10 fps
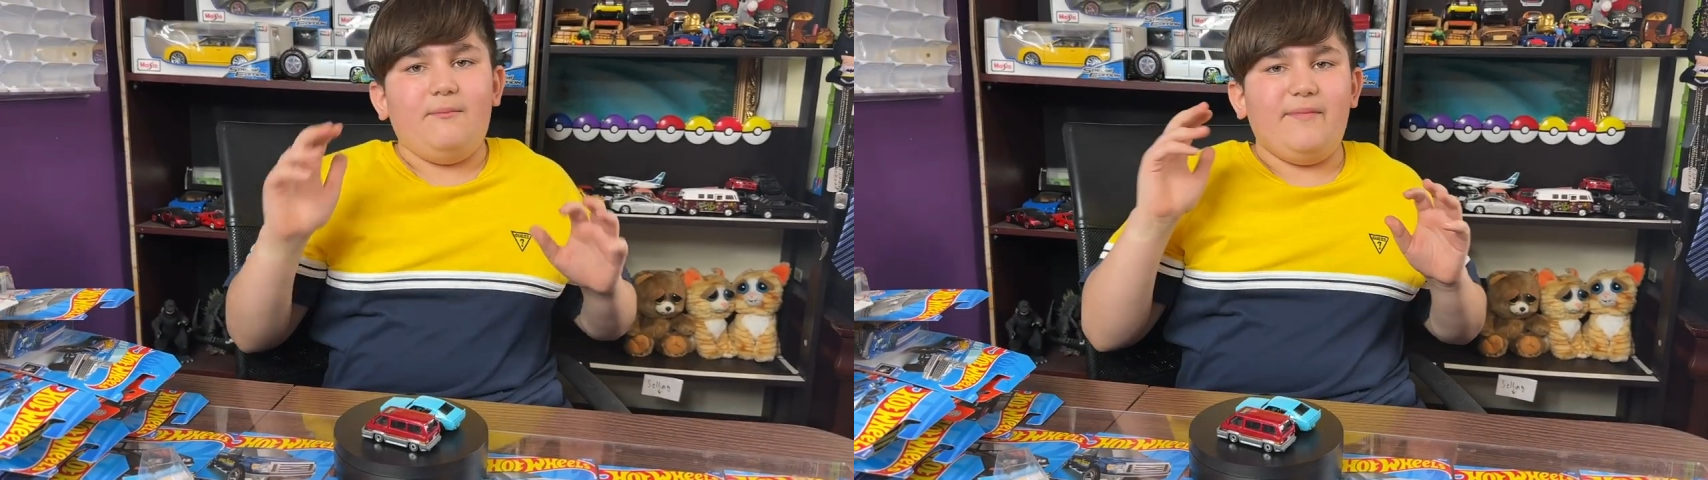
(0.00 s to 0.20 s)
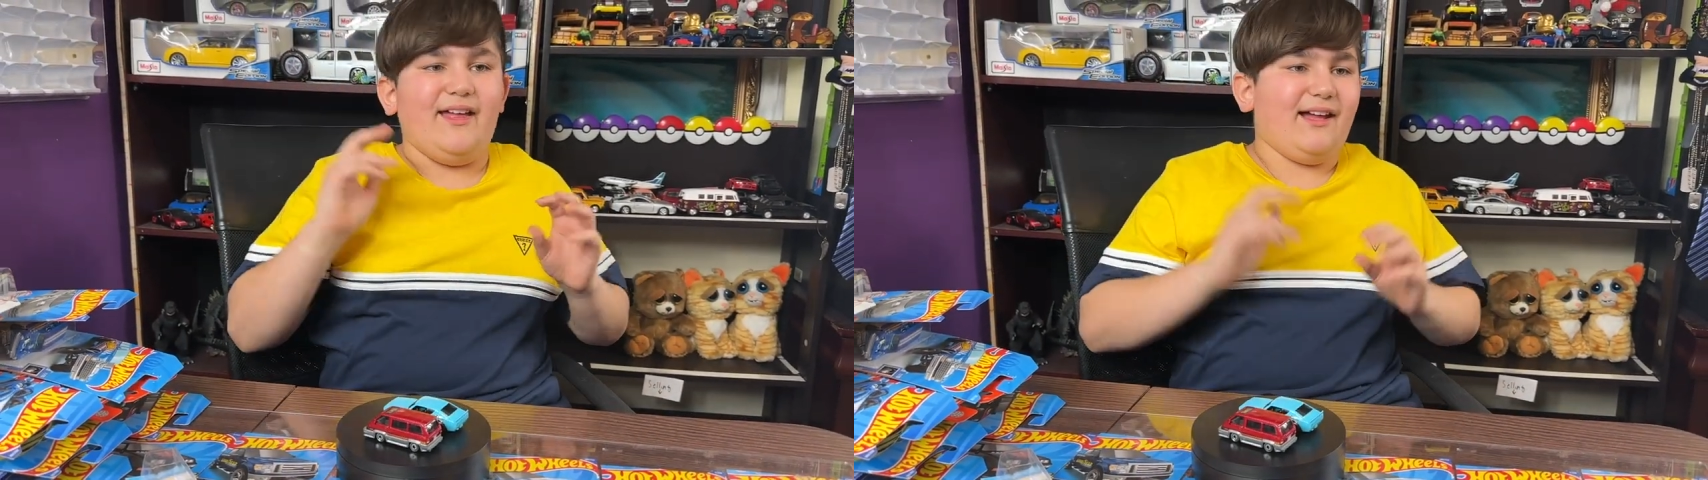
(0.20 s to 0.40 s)

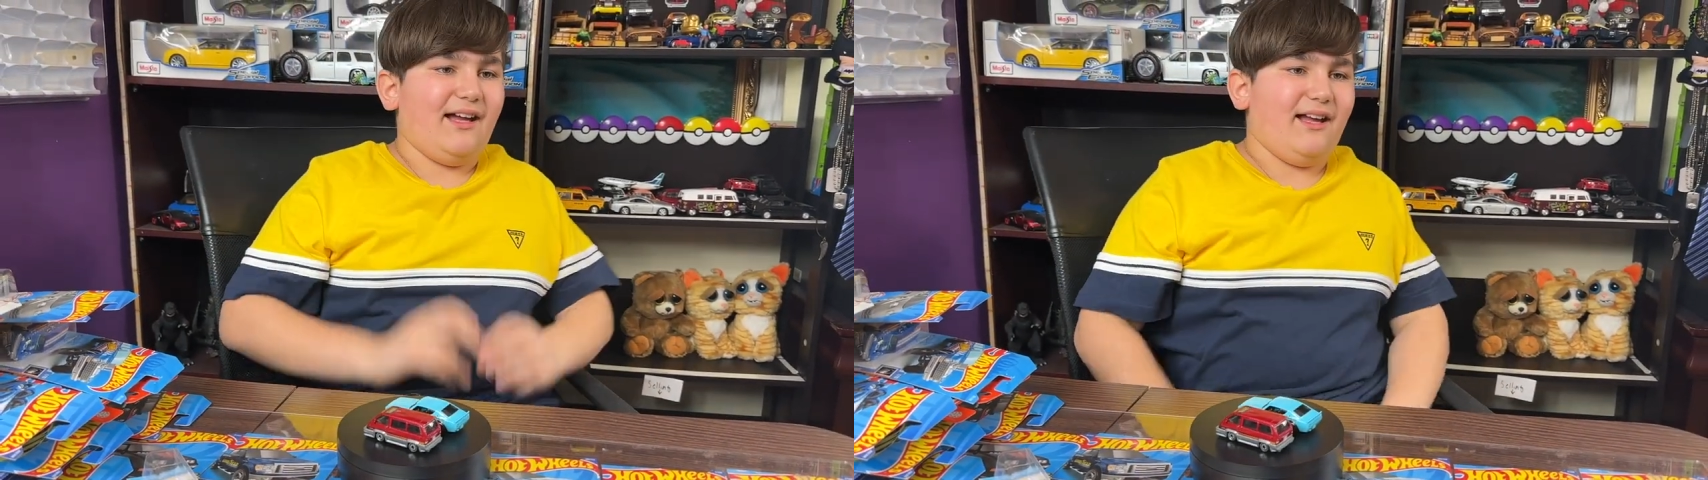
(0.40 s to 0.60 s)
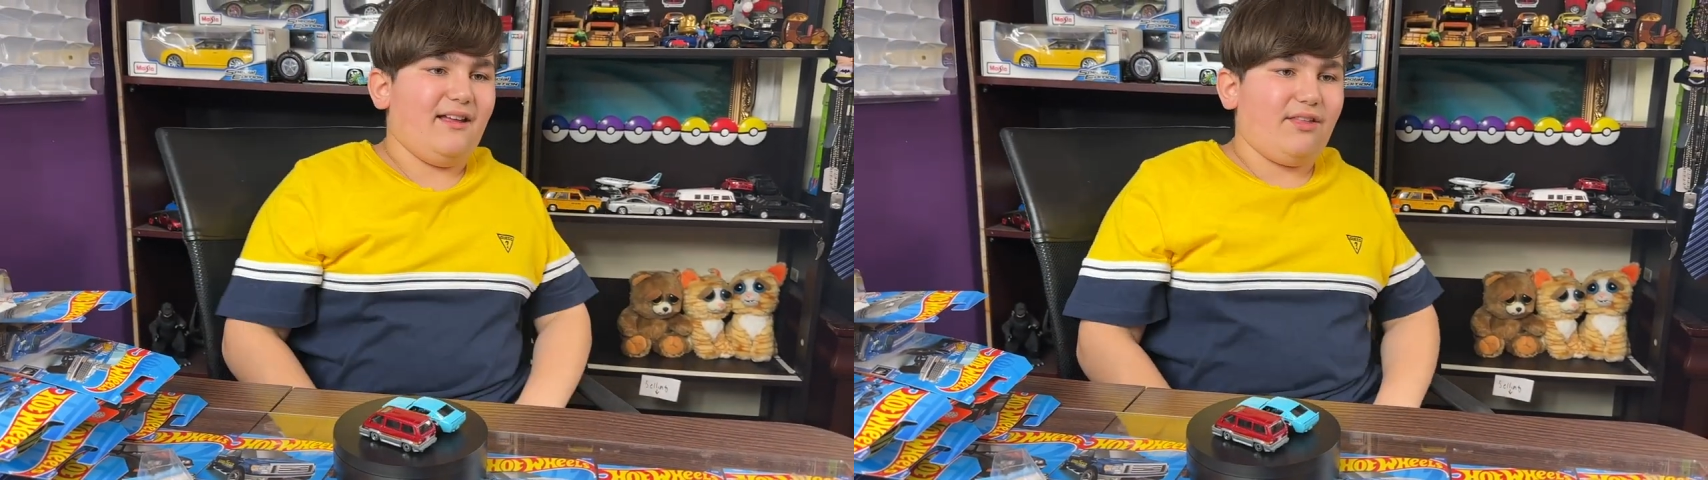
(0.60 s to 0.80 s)
But yeah,
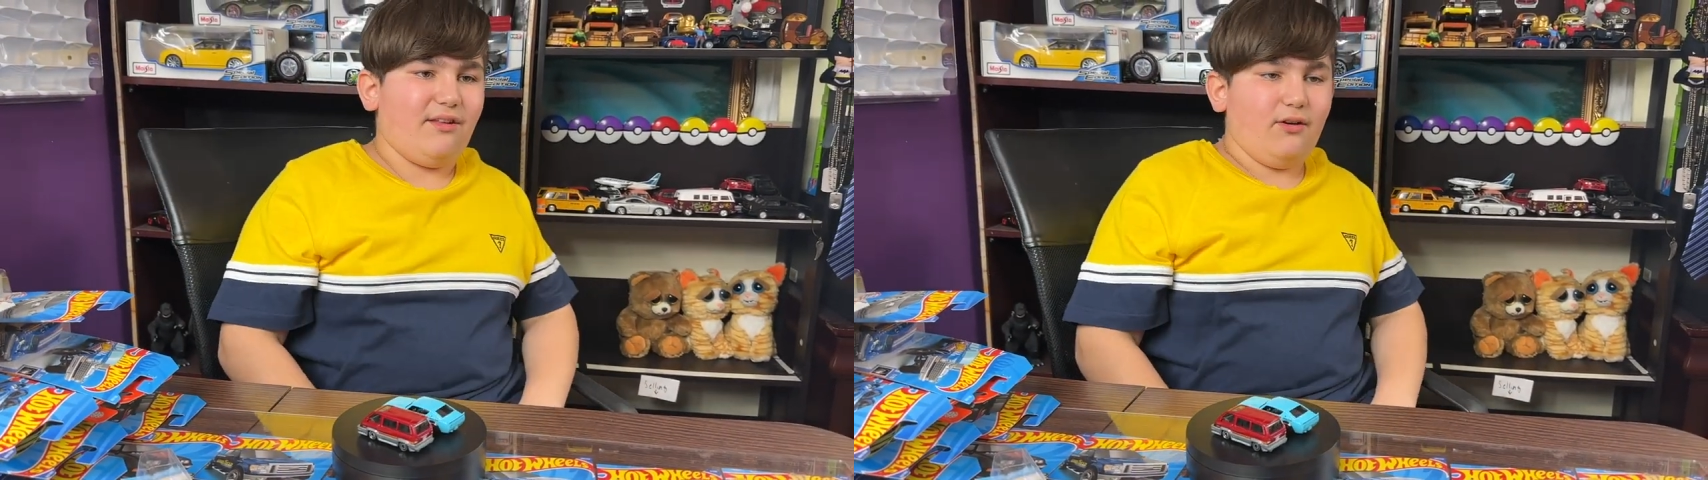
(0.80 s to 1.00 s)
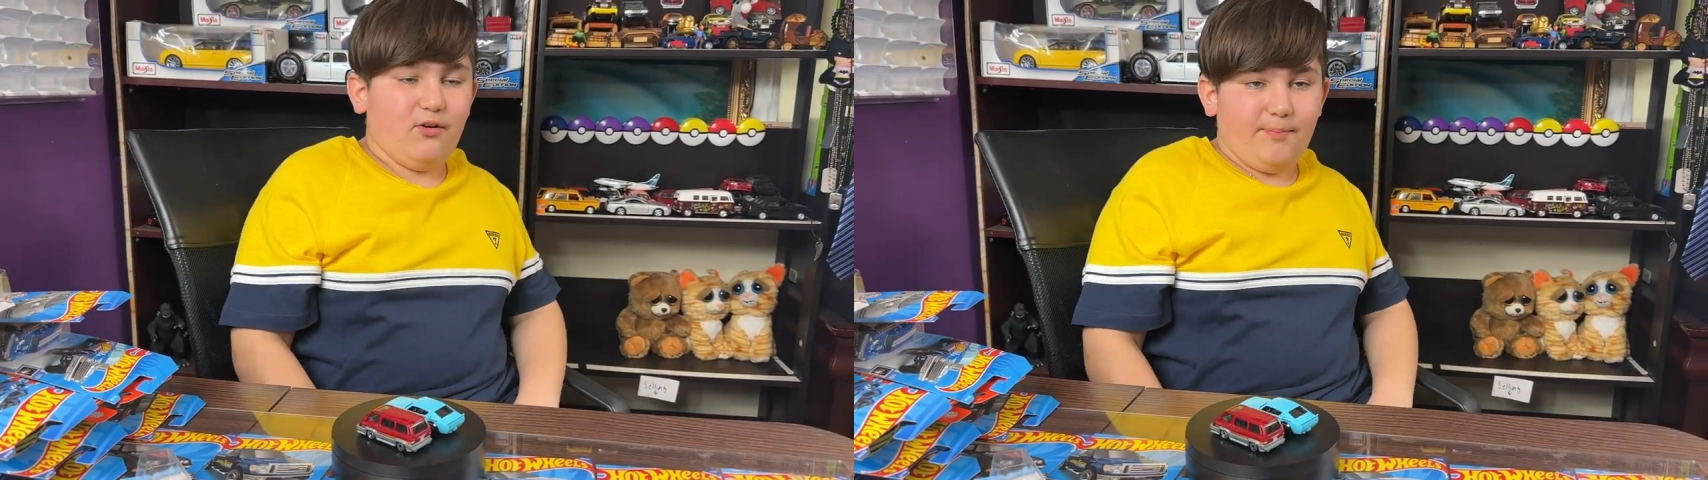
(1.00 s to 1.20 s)
guys,
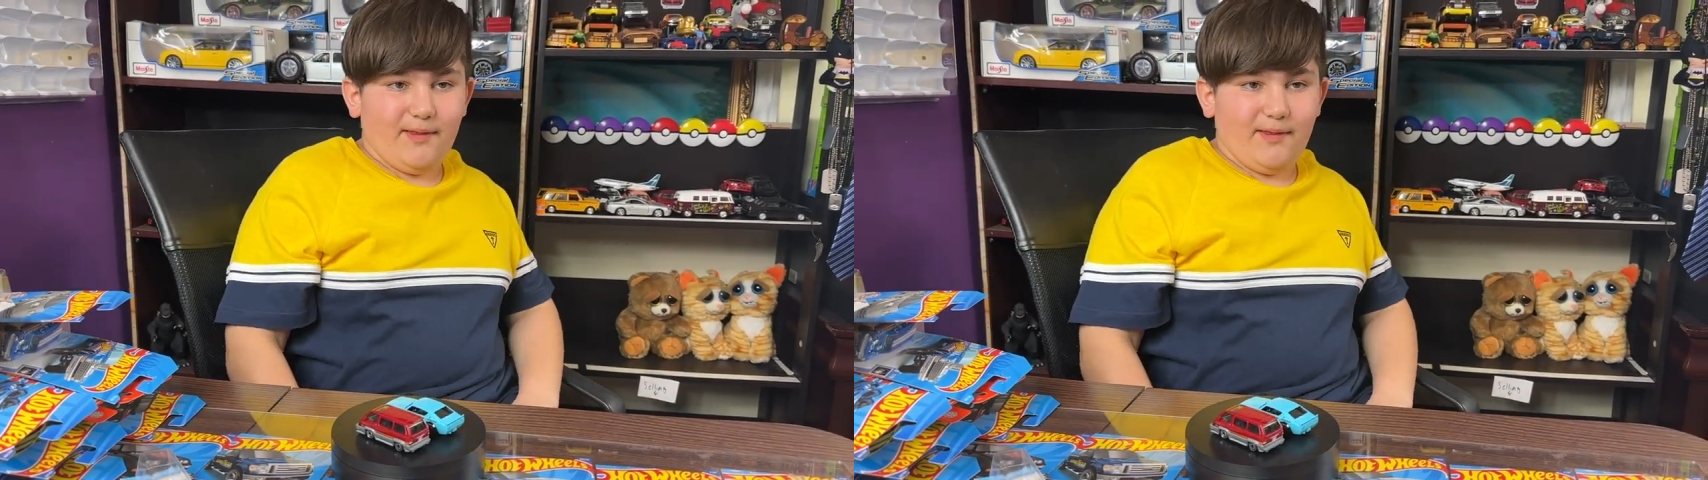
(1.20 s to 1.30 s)
I hope